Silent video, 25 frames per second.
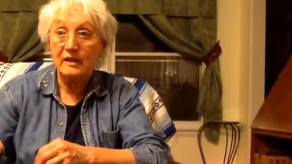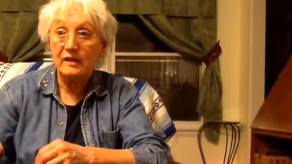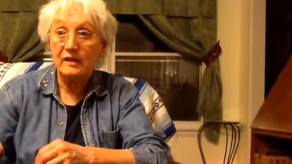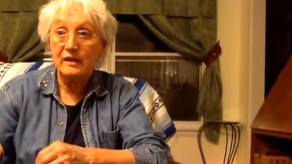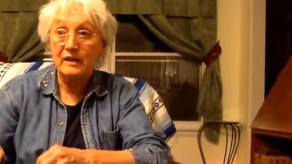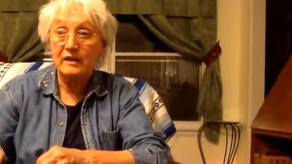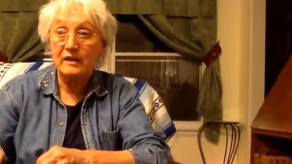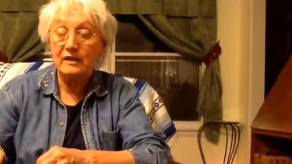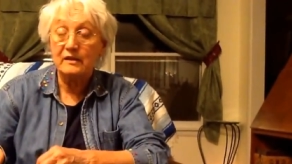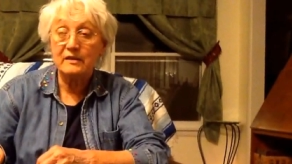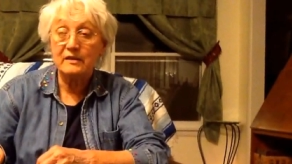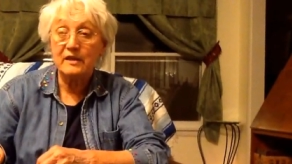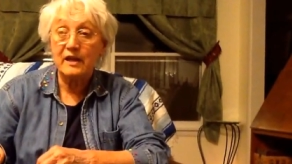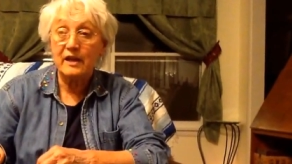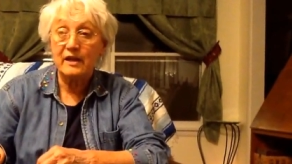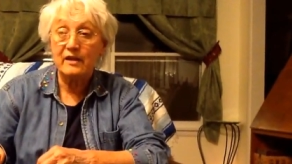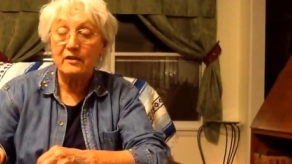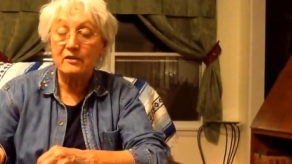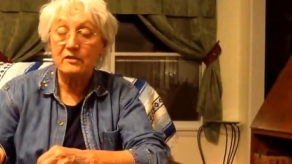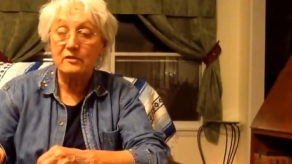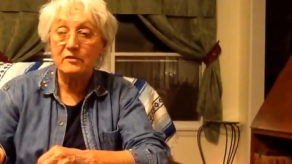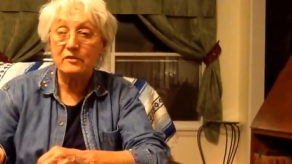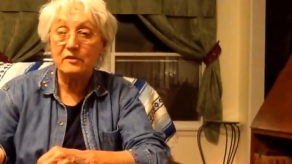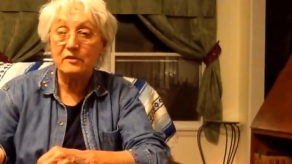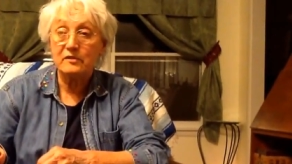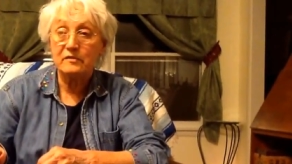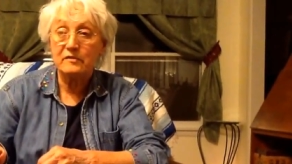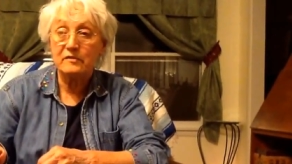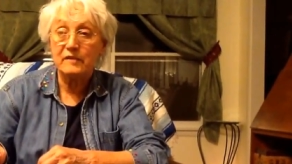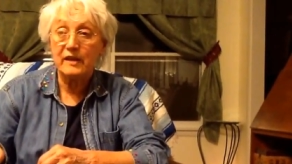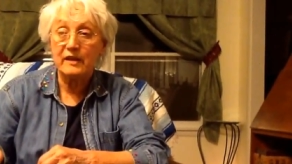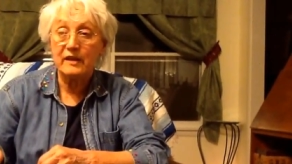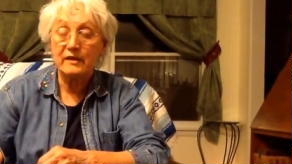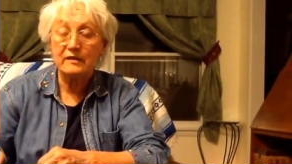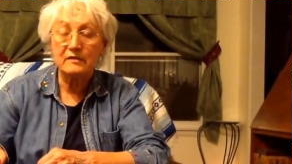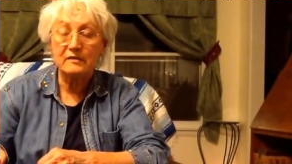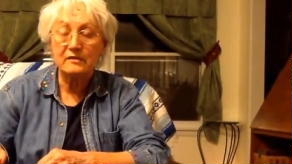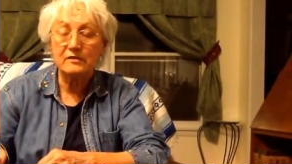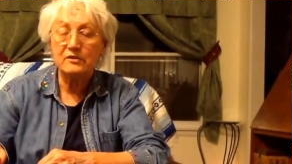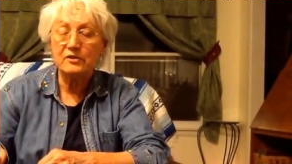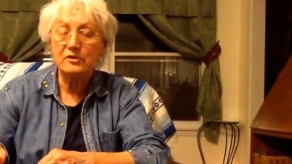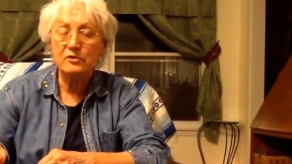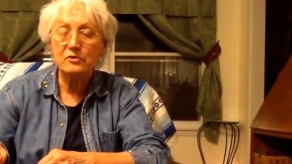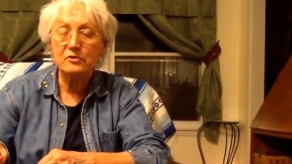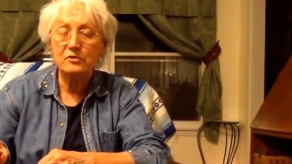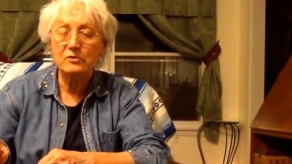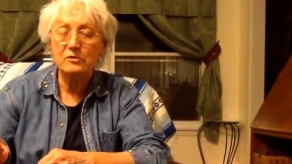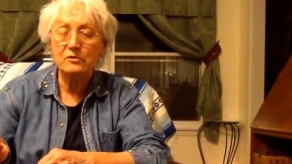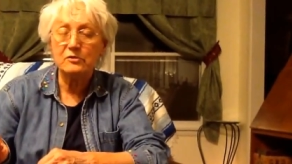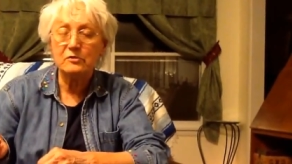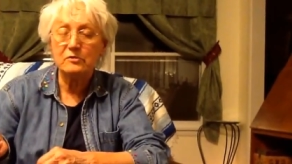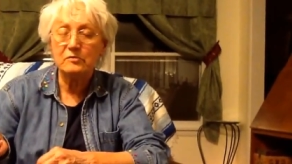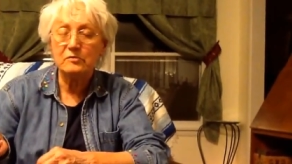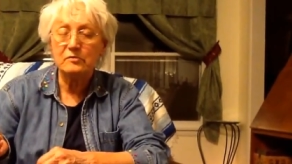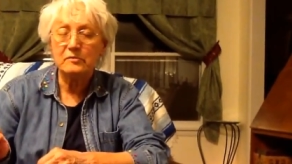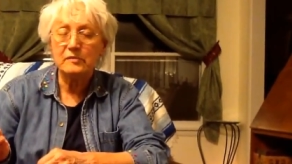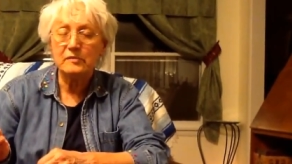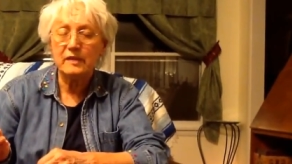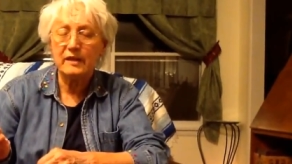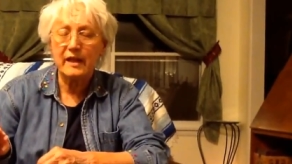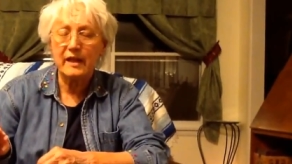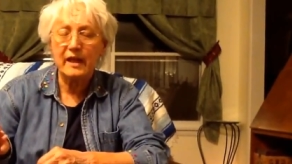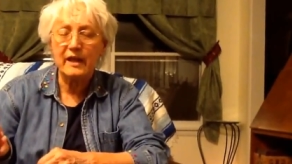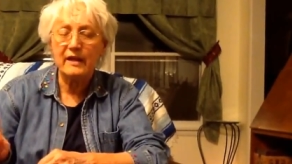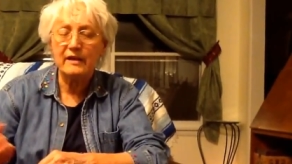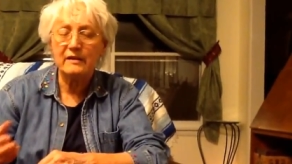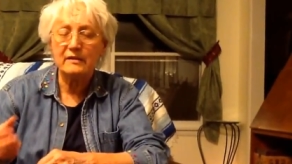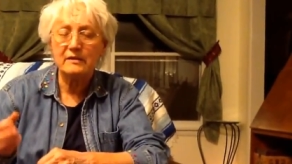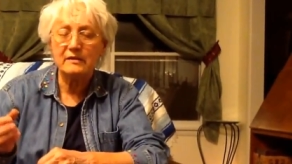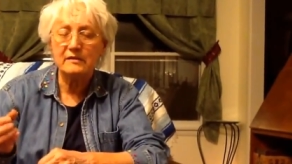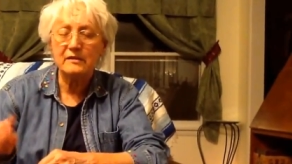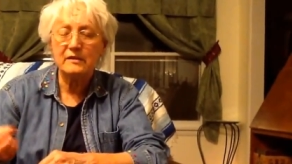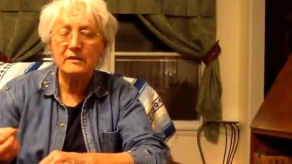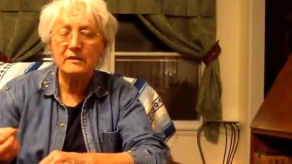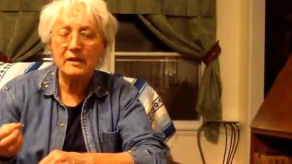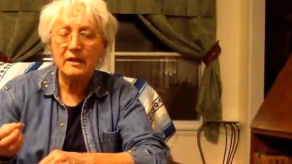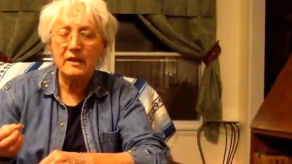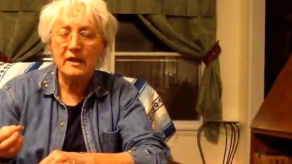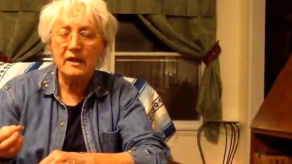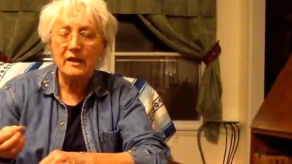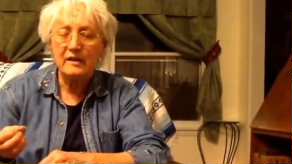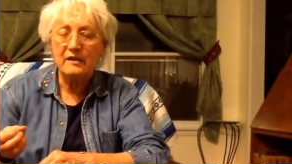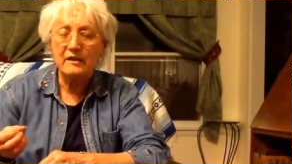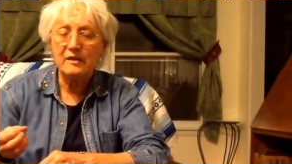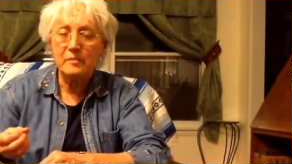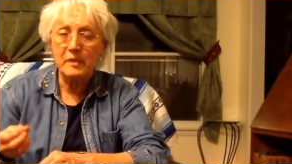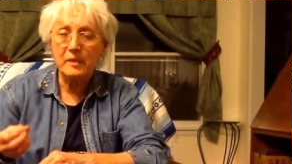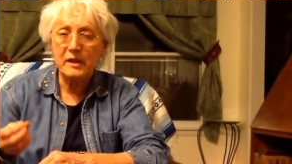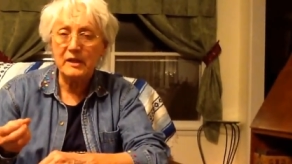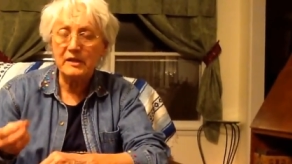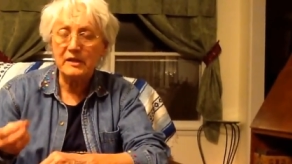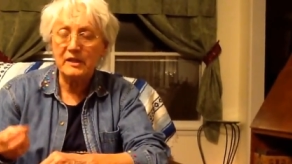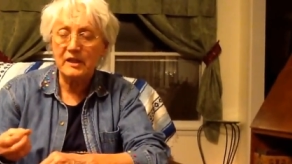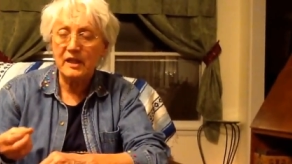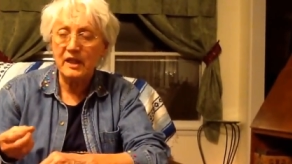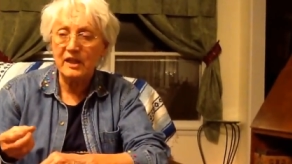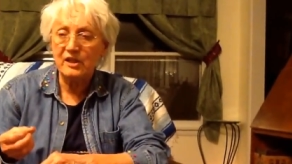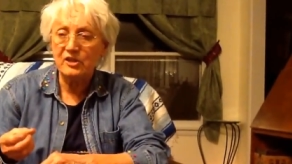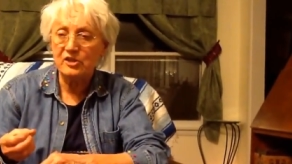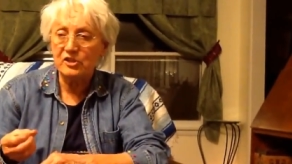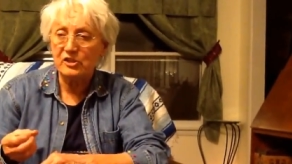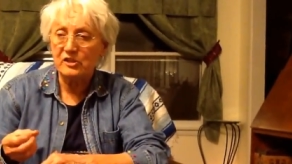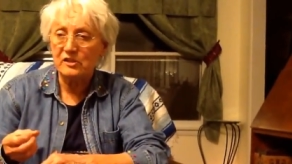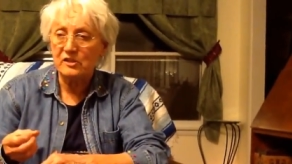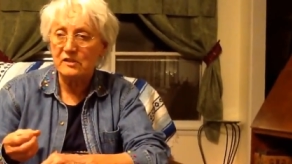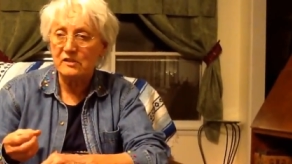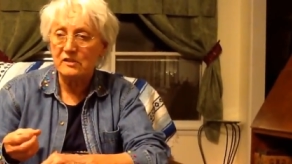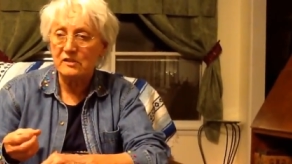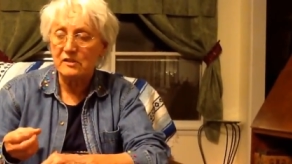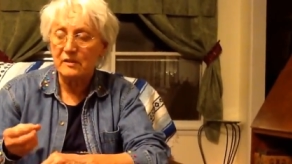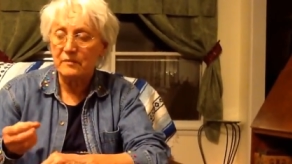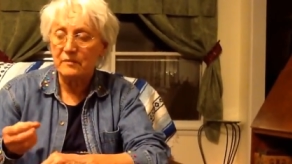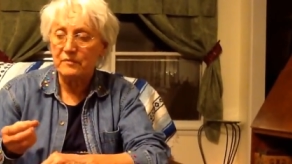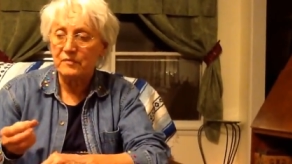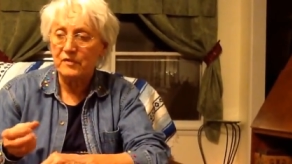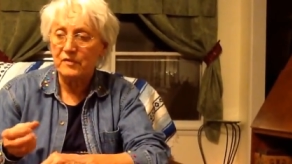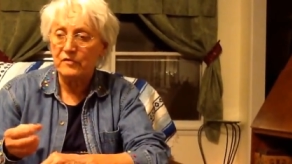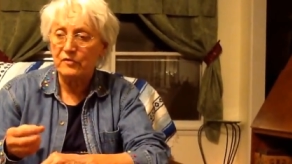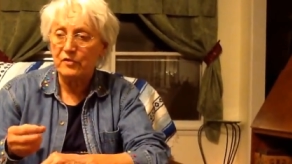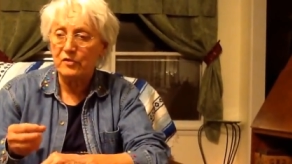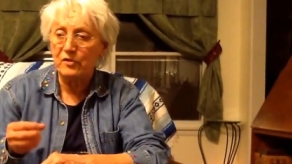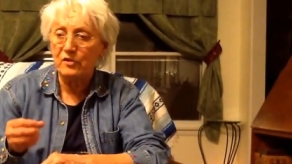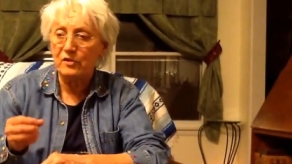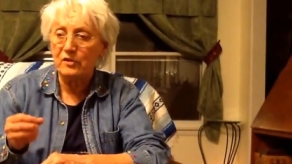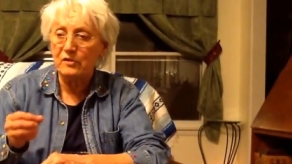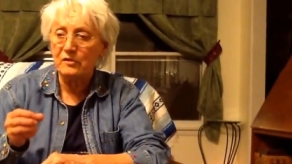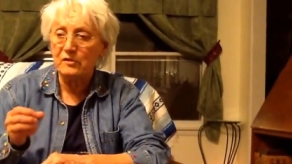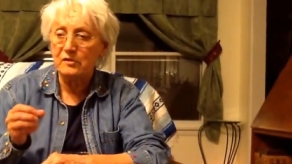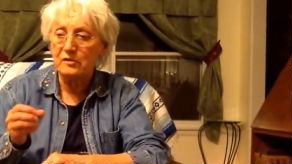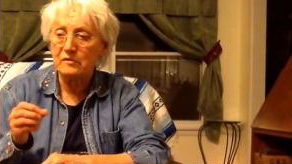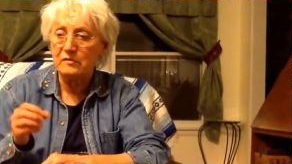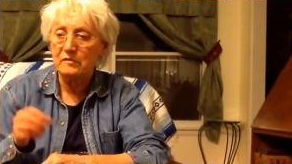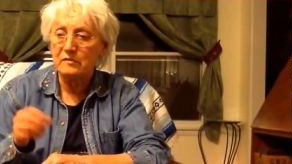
in town that knew, that had the medications for